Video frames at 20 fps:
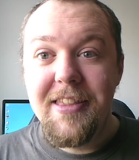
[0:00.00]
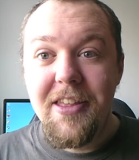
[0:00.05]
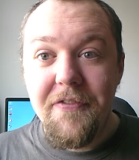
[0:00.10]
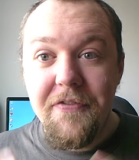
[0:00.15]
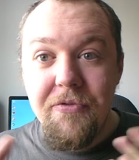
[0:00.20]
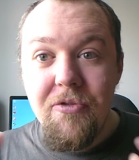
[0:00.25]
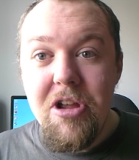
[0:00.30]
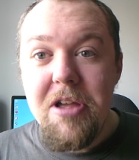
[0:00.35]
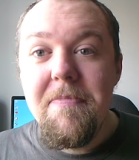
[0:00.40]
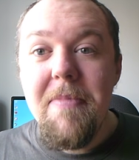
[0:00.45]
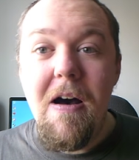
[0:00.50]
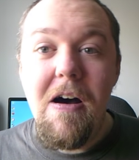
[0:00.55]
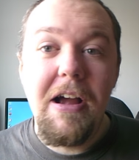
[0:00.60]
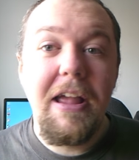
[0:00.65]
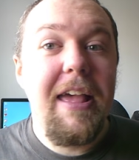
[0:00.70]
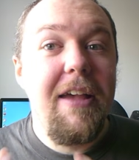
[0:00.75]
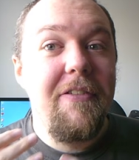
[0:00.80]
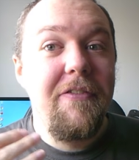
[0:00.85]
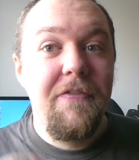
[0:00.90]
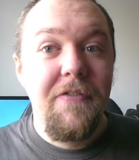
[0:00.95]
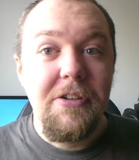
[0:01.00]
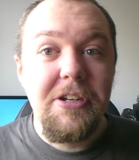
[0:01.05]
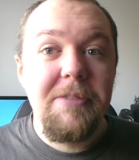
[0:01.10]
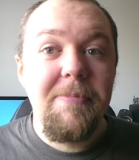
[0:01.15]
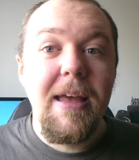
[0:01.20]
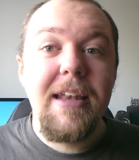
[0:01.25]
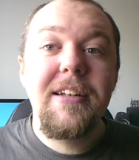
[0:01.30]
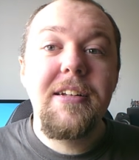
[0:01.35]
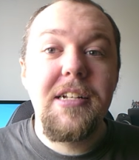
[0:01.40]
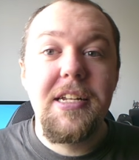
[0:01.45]
the free market
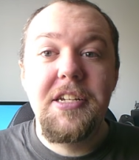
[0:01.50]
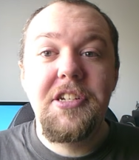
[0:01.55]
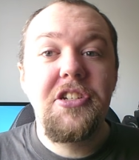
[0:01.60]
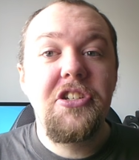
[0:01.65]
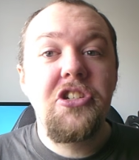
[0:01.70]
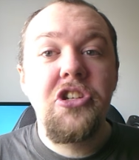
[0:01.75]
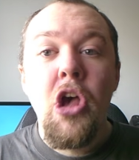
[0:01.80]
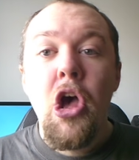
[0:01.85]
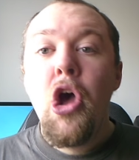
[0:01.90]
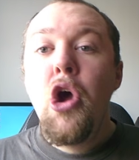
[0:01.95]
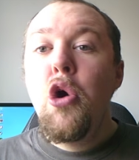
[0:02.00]
fundamentalists,